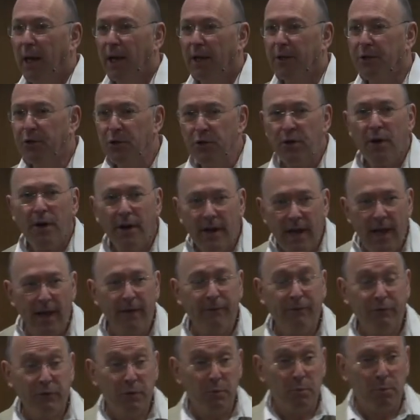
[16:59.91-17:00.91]
You don't
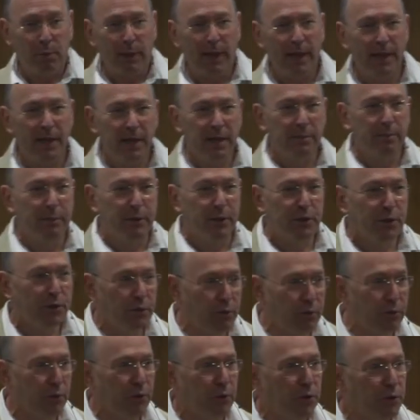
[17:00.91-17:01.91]
have to play the
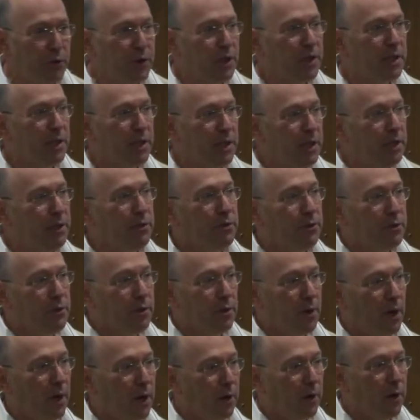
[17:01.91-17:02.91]
bassoon. You just need to
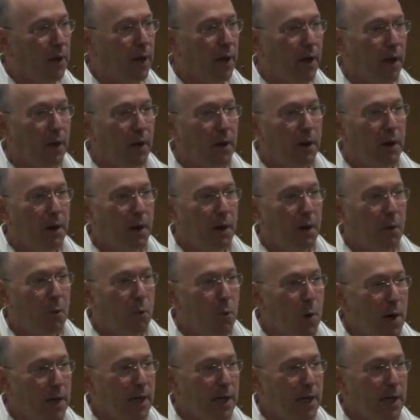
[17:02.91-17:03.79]
know what